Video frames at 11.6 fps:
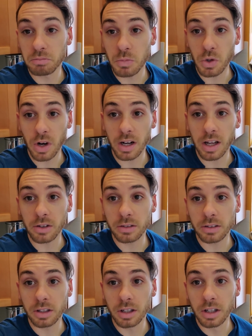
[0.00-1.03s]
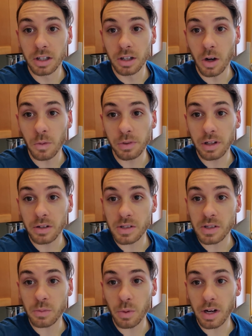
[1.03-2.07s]
try it out. Hopefully I don't
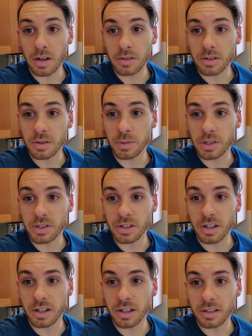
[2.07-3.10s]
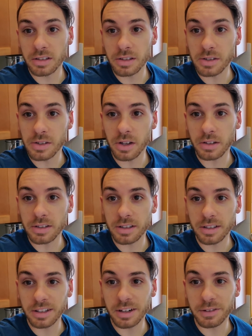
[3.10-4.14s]
sweat out too much uh, salt
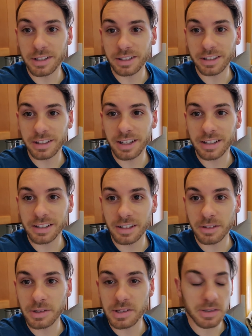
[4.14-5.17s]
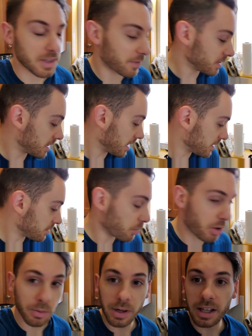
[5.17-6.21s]
and everything like that. Otherwise I'll just have to take some
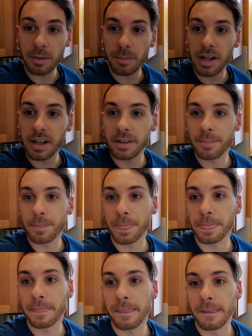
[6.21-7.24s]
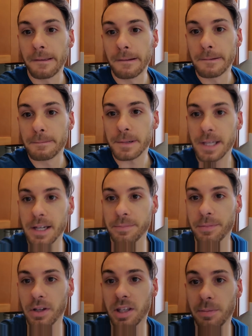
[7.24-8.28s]
more when I get back. But yeah,
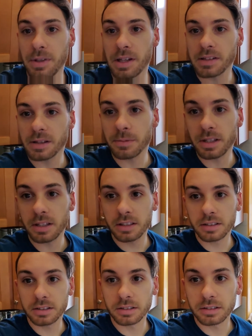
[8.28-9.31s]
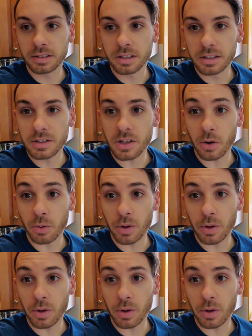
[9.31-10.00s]
I'll keep you guys updated. It's going